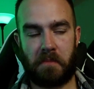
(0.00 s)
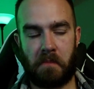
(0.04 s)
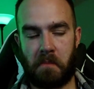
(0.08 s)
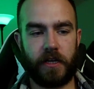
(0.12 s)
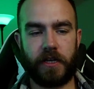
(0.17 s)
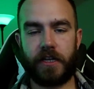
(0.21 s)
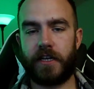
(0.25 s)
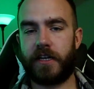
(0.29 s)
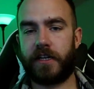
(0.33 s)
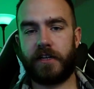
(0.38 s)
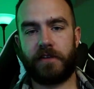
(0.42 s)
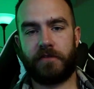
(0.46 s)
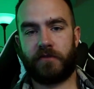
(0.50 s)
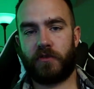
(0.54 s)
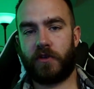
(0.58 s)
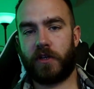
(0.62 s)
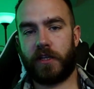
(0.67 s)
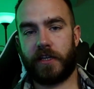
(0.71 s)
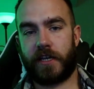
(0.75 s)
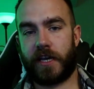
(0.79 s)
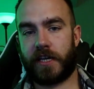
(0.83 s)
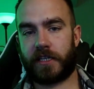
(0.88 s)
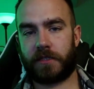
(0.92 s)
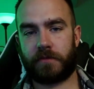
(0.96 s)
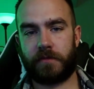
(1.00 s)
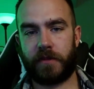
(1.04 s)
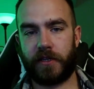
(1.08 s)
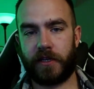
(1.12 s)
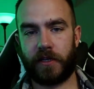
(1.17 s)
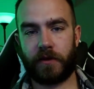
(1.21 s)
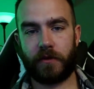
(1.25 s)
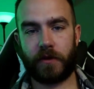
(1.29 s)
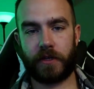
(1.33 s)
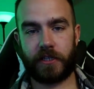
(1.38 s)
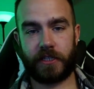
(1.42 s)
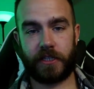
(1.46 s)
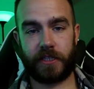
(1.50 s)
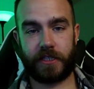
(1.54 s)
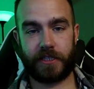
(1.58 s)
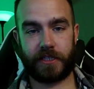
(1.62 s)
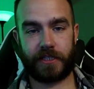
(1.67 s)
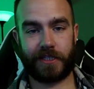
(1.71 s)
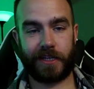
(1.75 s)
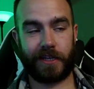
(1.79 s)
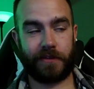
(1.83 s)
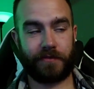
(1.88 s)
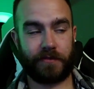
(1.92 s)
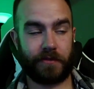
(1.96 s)
He didn't even really ask me any questions
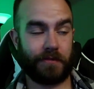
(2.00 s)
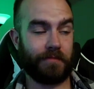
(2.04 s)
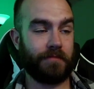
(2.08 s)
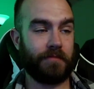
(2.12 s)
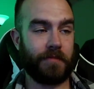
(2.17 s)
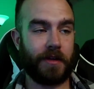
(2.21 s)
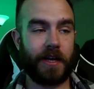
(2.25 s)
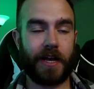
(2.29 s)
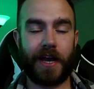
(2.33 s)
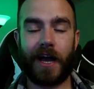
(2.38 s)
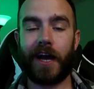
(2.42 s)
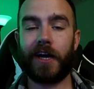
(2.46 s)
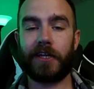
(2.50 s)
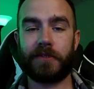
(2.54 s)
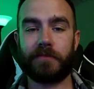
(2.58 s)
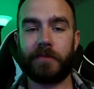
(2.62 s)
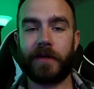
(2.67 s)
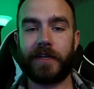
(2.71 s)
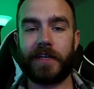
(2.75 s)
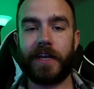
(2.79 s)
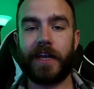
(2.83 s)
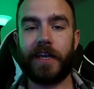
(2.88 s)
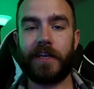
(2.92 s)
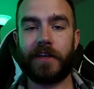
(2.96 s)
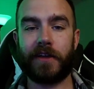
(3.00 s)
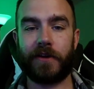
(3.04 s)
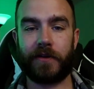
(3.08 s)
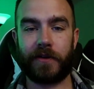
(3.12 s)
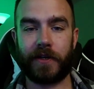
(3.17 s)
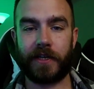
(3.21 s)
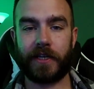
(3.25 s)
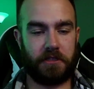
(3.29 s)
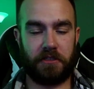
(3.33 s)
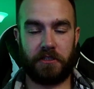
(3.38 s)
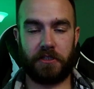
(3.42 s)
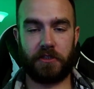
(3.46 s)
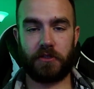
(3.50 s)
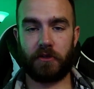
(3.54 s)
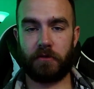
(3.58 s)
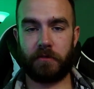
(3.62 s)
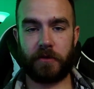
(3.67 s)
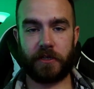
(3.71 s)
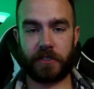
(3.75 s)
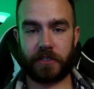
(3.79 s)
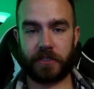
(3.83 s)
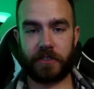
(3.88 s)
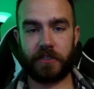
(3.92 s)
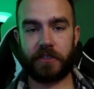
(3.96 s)
aside from, how's my day going? And he told me I
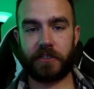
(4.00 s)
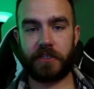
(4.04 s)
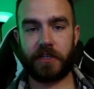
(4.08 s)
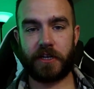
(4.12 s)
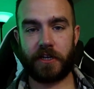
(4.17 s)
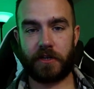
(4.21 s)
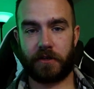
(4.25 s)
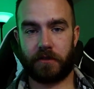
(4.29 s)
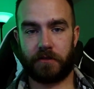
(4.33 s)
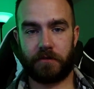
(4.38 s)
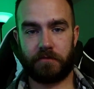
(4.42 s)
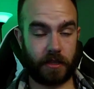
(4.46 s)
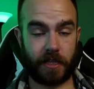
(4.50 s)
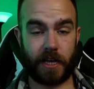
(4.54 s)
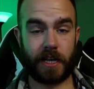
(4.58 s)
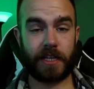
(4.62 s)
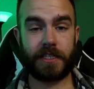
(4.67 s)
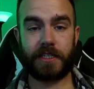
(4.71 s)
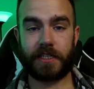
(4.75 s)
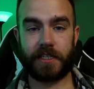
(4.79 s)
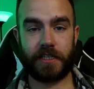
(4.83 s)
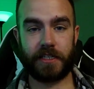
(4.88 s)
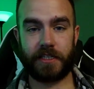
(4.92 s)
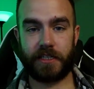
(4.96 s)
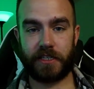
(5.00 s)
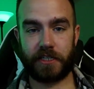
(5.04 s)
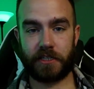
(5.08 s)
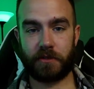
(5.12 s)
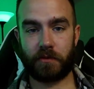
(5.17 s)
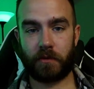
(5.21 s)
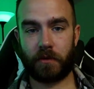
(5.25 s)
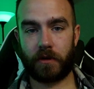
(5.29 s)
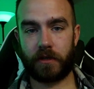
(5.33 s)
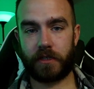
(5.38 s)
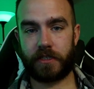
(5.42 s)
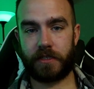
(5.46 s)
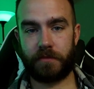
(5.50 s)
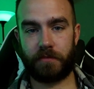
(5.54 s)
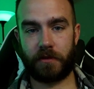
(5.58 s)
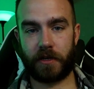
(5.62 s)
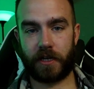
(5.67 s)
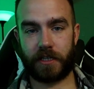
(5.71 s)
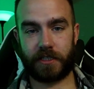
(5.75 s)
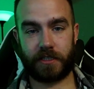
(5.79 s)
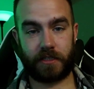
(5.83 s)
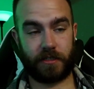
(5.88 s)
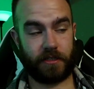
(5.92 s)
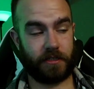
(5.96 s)
was good to go. That's the easiest warranty
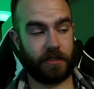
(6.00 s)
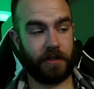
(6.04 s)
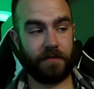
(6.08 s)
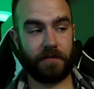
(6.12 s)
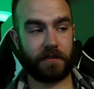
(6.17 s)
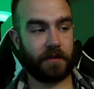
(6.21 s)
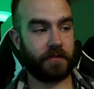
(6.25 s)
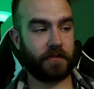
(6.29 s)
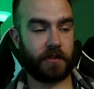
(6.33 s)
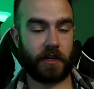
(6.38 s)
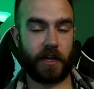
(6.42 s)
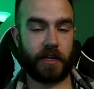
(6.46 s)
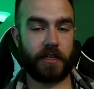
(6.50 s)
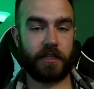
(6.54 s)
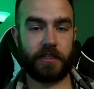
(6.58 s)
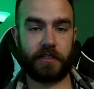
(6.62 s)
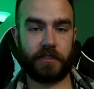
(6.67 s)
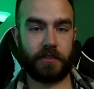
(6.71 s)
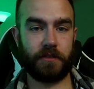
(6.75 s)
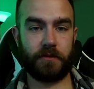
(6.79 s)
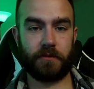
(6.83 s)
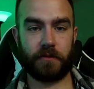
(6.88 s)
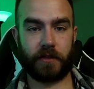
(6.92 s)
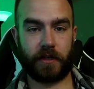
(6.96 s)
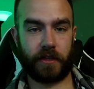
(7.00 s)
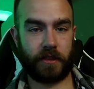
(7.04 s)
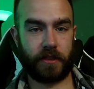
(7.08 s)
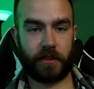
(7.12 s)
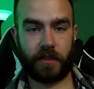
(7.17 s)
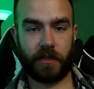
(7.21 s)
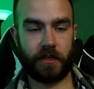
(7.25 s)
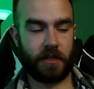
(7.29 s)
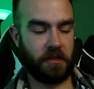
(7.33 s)
process I've ever had to deal with.